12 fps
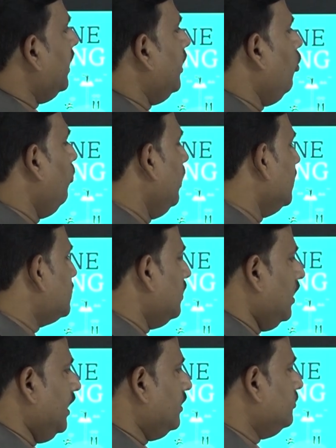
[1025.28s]
anomalies
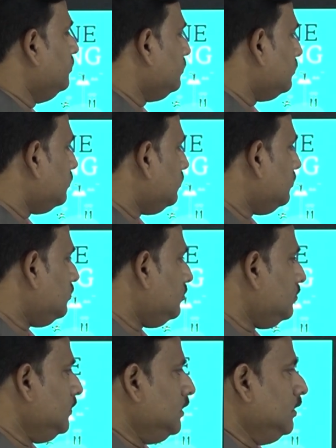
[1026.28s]
like
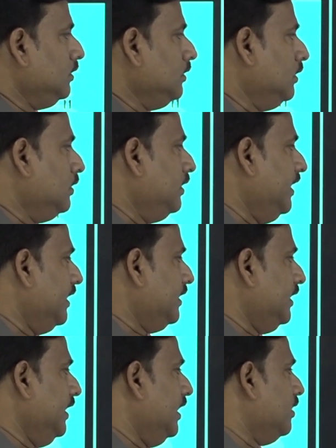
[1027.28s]

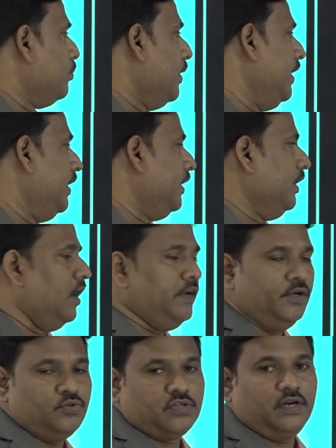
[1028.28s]
detecting or predicting
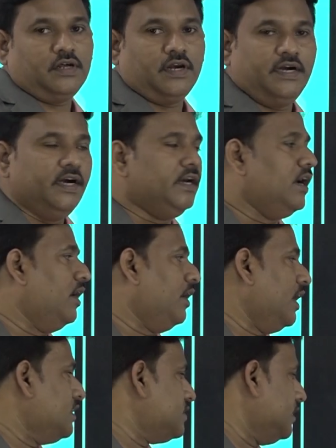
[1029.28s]
unusual credit card
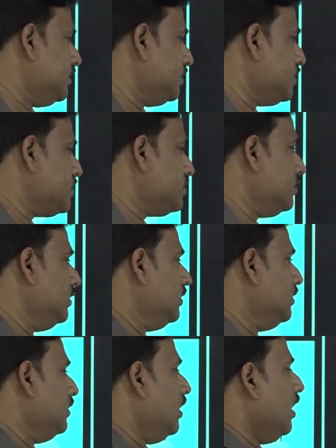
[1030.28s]
transactions,
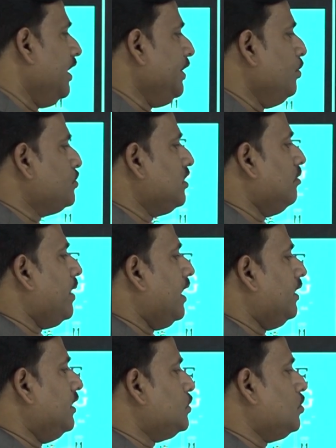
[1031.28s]
unusual
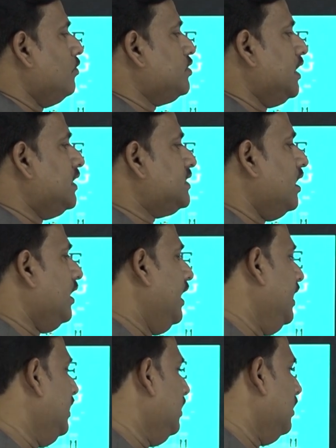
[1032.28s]
patterns of sensor
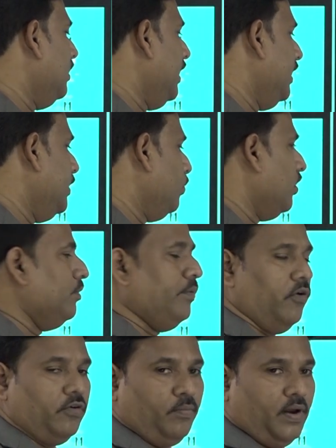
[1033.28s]
reading on a nuclear
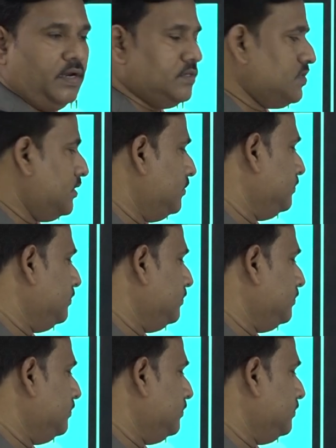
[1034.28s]
power plants,